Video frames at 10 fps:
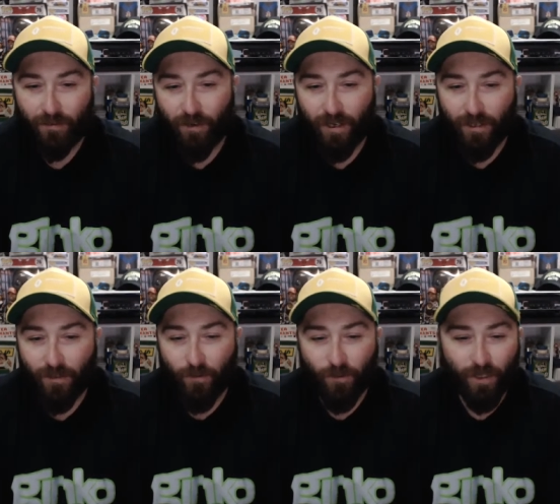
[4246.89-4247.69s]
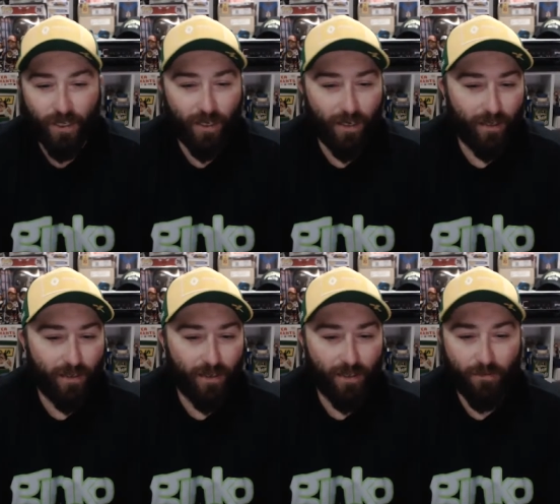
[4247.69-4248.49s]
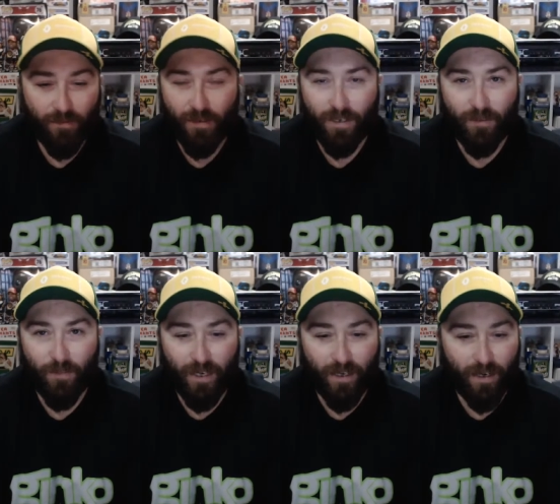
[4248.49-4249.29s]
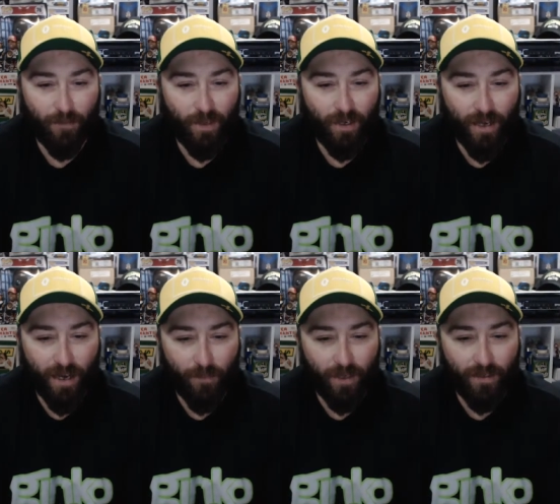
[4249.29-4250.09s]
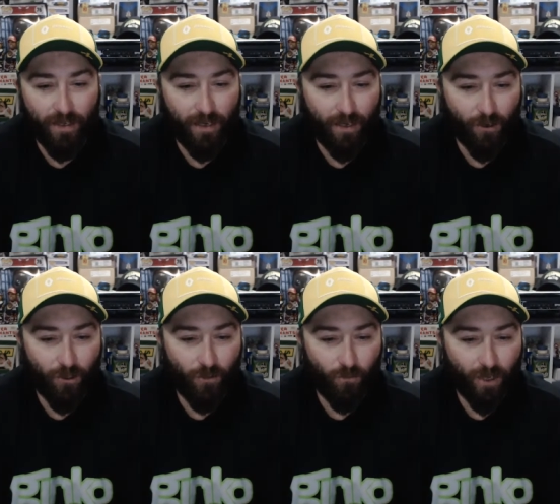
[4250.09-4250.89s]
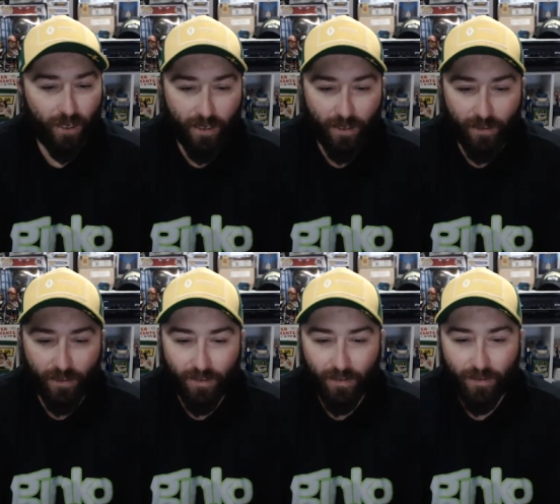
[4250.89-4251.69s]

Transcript: Eureka Sports Cards. There's going to be a big MND auction weekend.